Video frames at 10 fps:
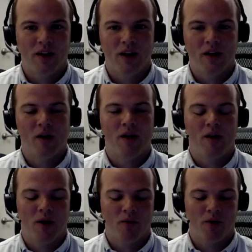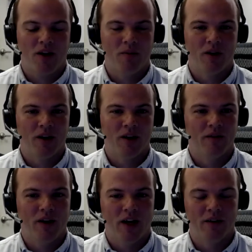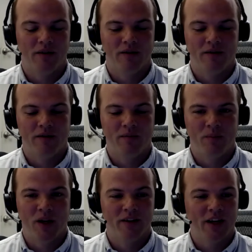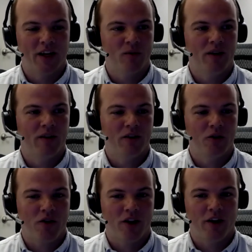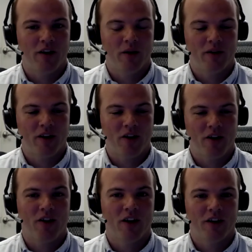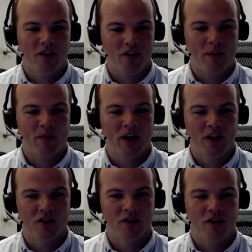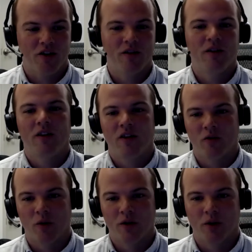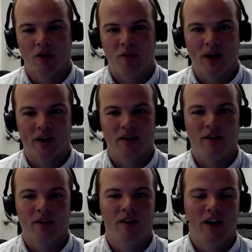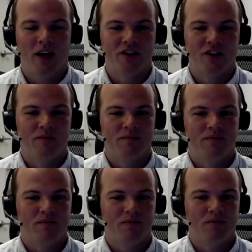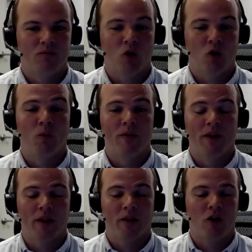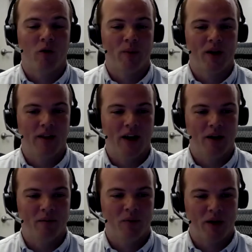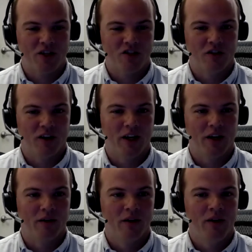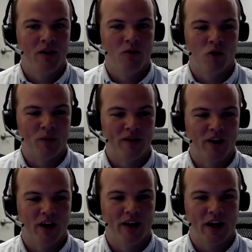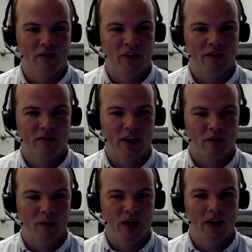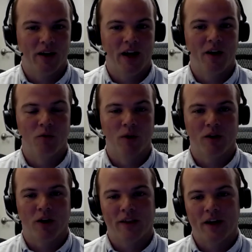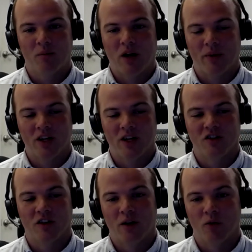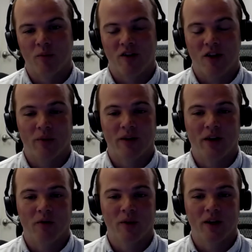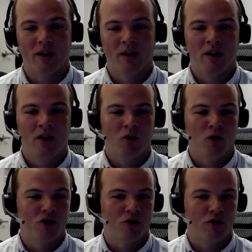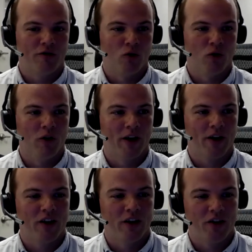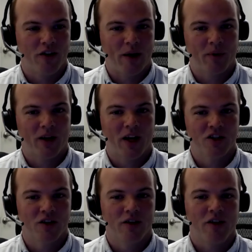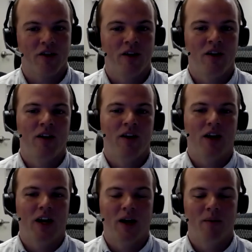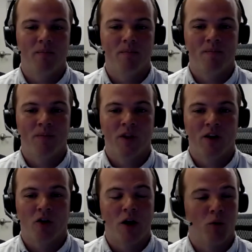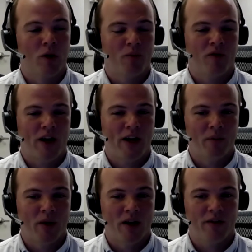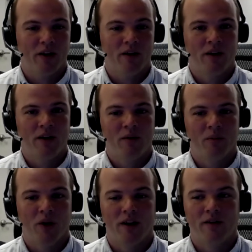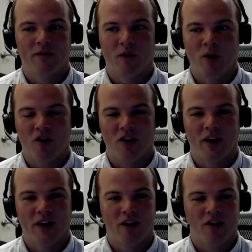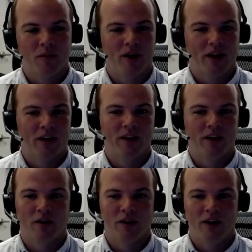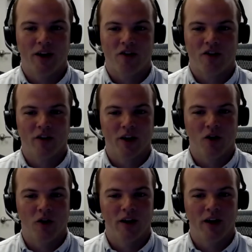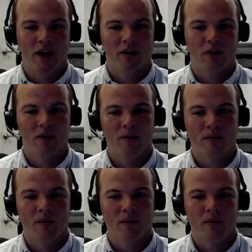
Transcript: it, it, it, would seem to uh, be a detriment to extended, di extended distance applications is what you would expect. Uh, well, the, the thought would be that propagation delay would be very negatively affected by it. And we thought that propagation delay would be something that would be crucial for extended distance applications. Um, so it wouldn't provide any benefit but from our study, it seemed like it didn't necessarily hurt it either.